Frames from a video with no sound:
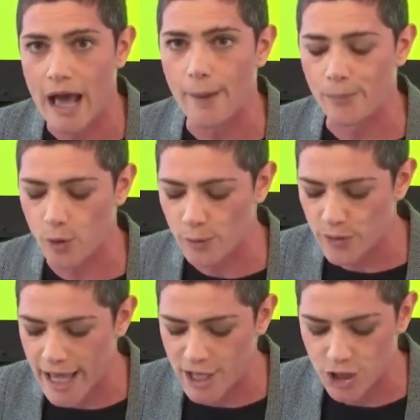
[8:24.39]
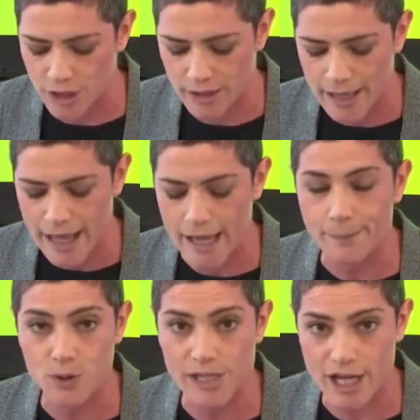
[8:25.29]
appropriation, and
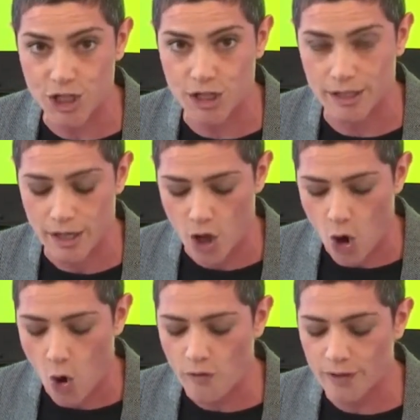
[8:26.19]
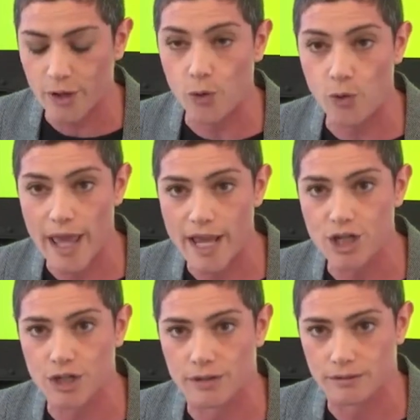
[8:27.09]
possession over
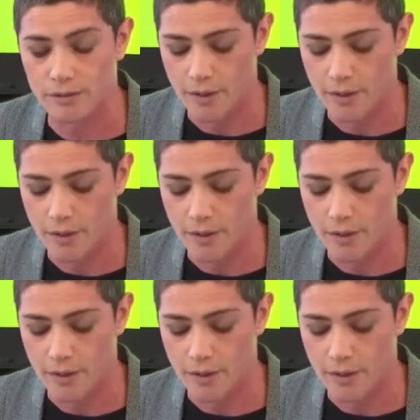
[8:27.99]
creation,